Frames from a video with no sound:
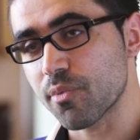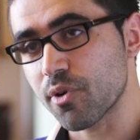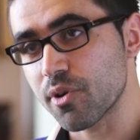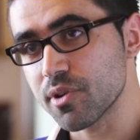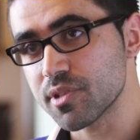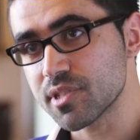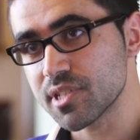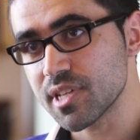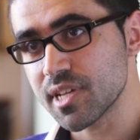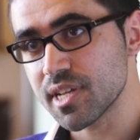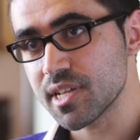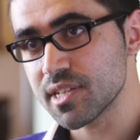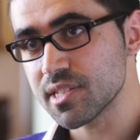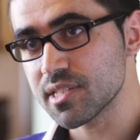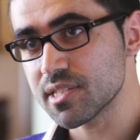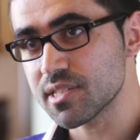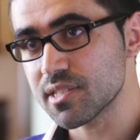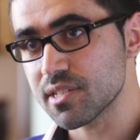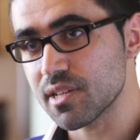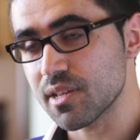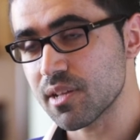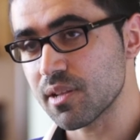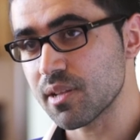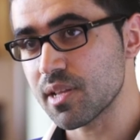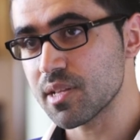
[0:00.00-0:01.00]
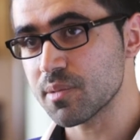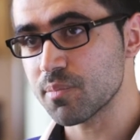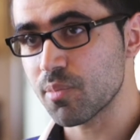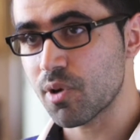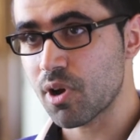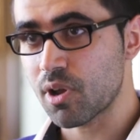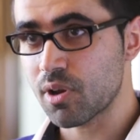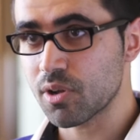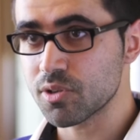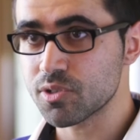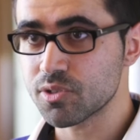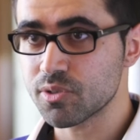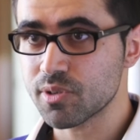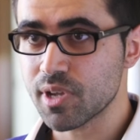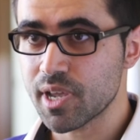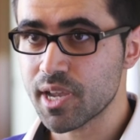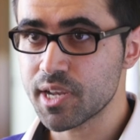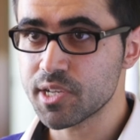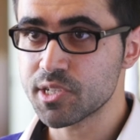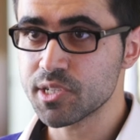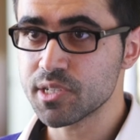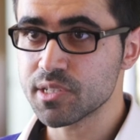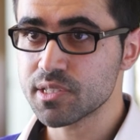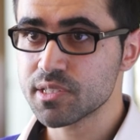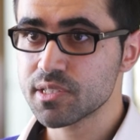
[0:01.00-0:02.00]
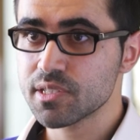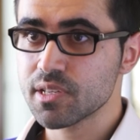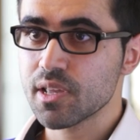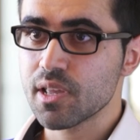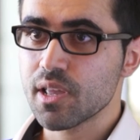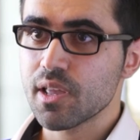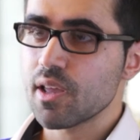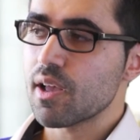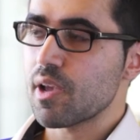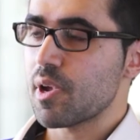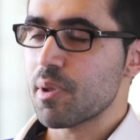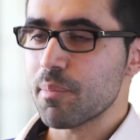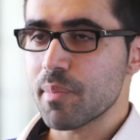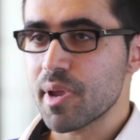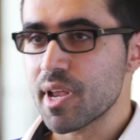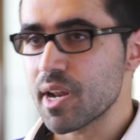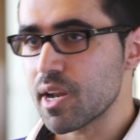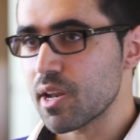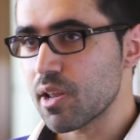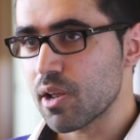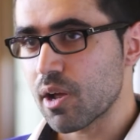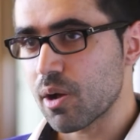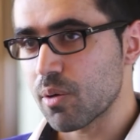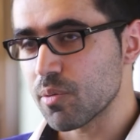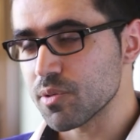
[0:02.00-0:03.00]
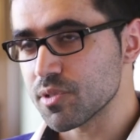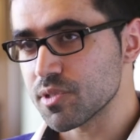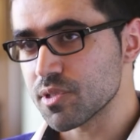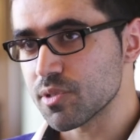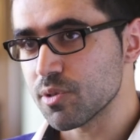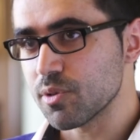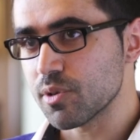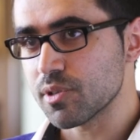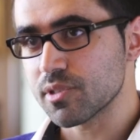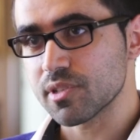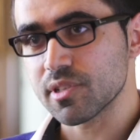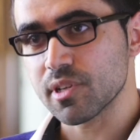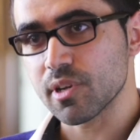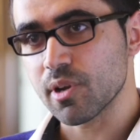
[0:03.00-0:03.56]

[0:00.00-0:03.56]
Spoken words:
proteins and these biological agents, immediately I was hooked.